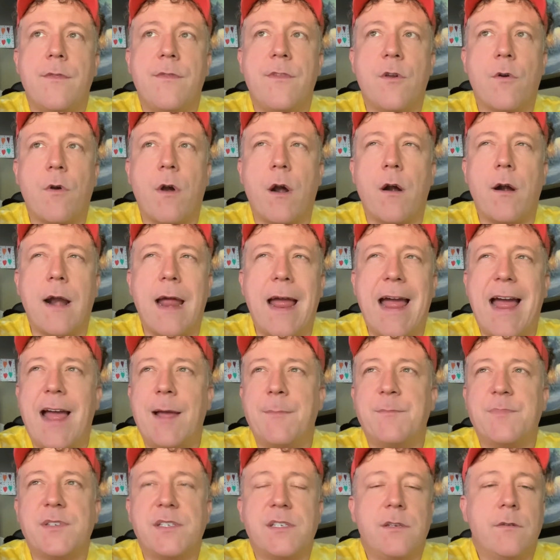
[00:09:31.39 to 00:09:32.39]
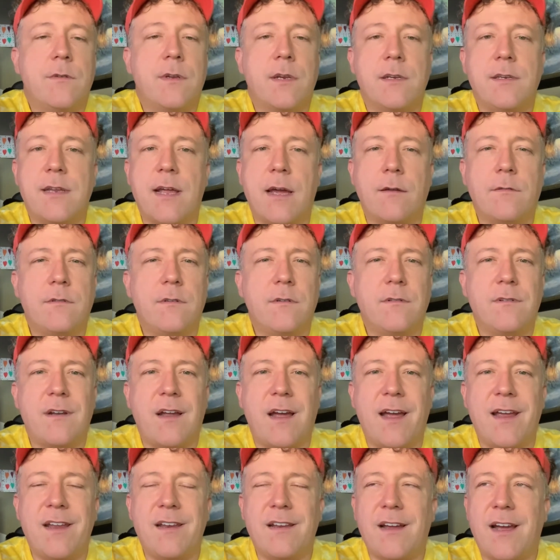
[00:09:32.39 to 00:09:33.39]
There are apps you can download.
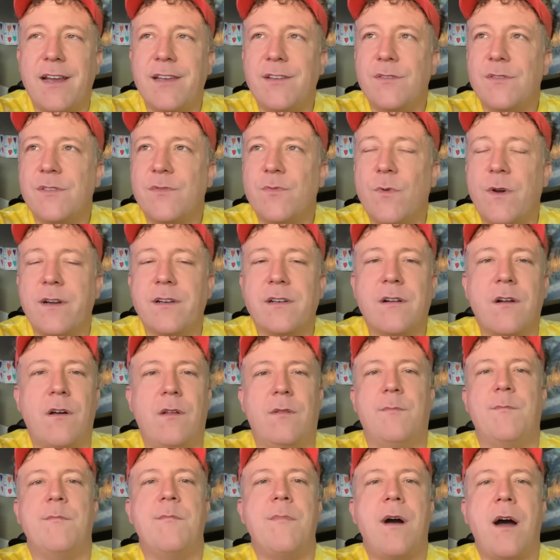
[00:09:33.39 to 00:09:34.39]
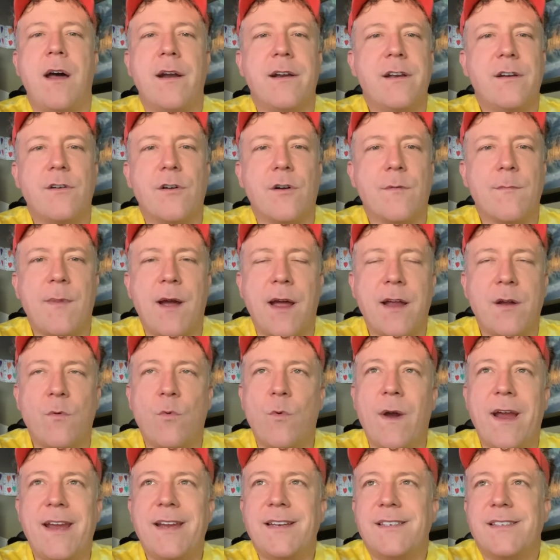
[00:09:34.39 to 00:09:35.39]
I use one called Monitor My
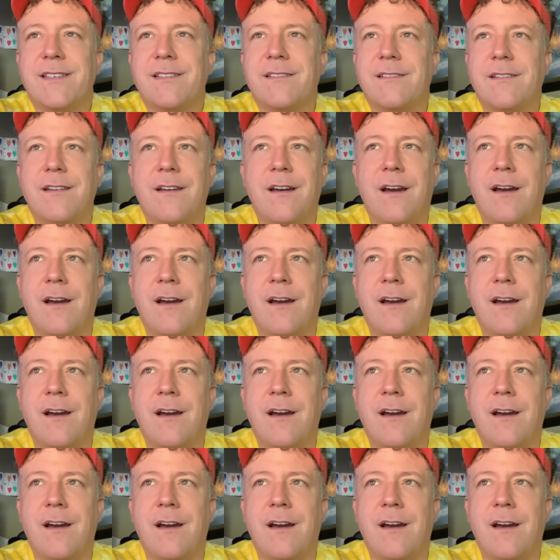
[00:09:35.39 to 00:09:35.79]
Weight.